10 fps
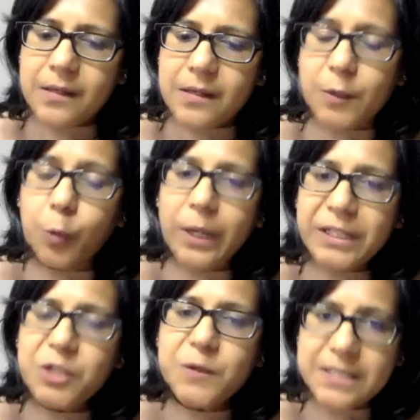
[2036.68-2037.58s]
So
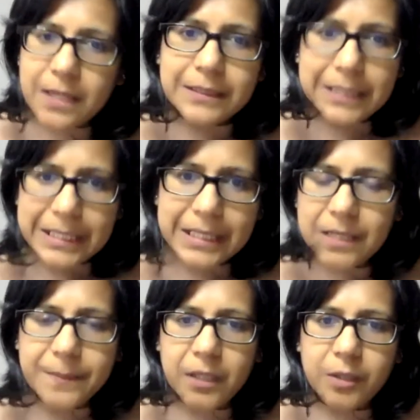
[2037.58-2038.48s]
when you start
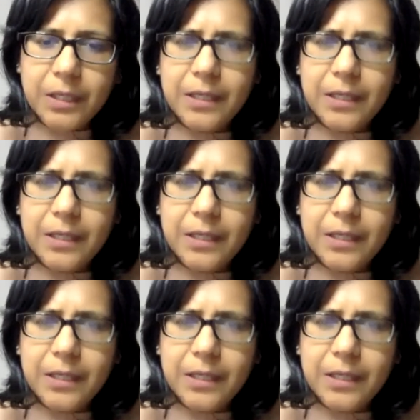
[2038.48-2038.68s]
thinking about,